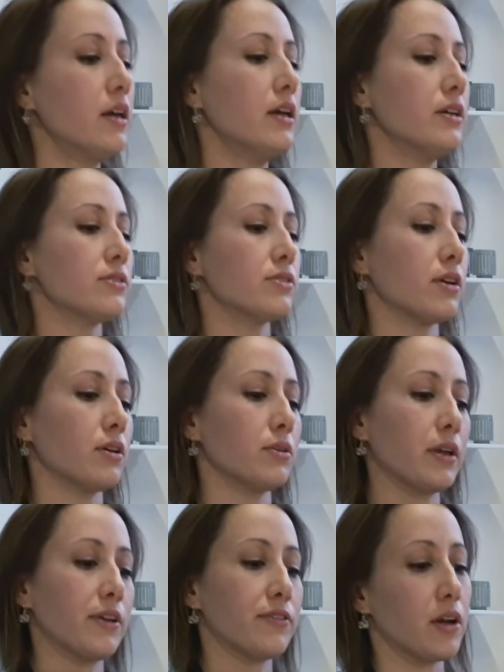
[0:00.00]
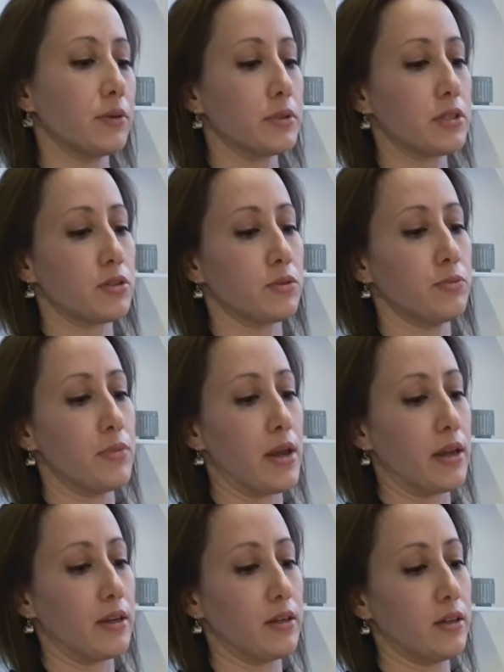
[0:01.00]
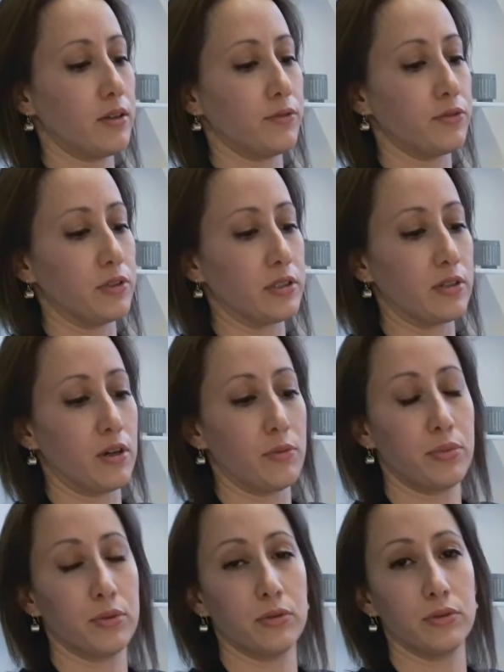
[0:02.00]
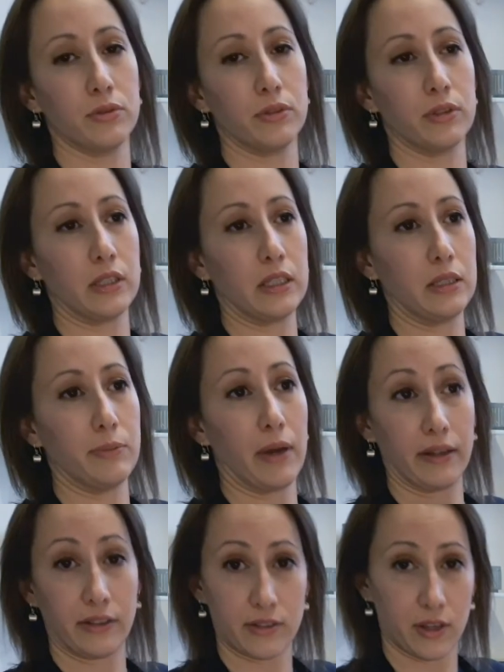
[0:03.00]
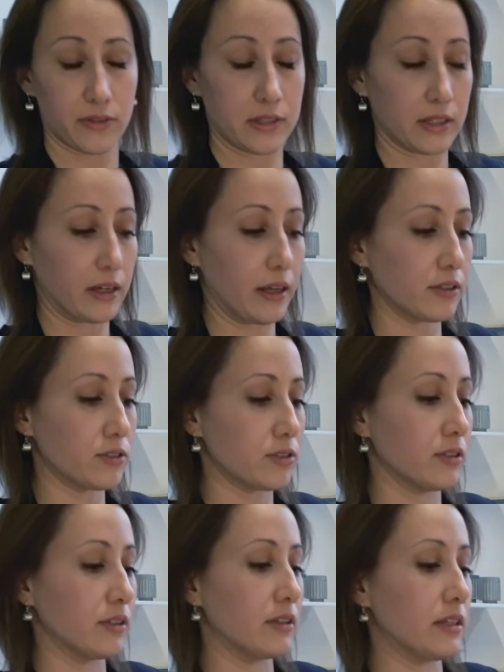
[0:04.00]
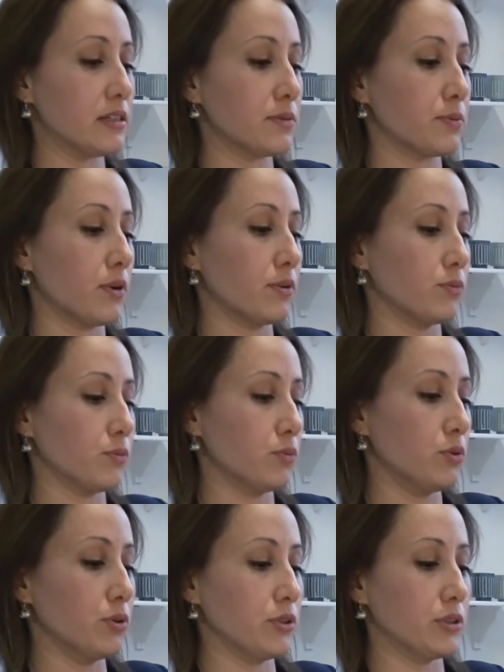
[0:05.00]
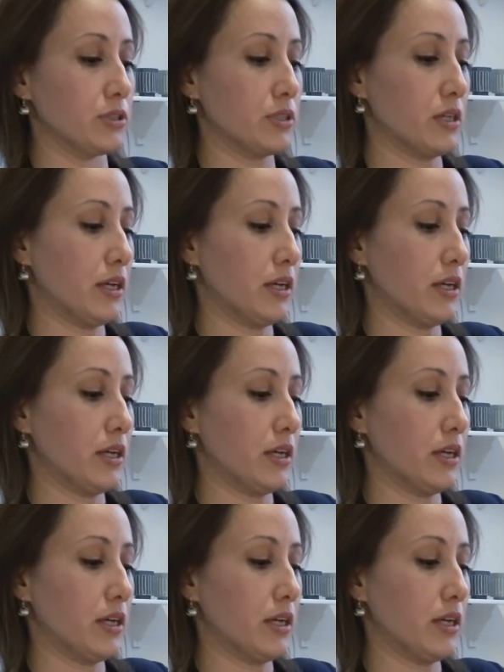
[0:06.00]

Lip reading: So if I was to make, for example, the pattern and surface collection, this one would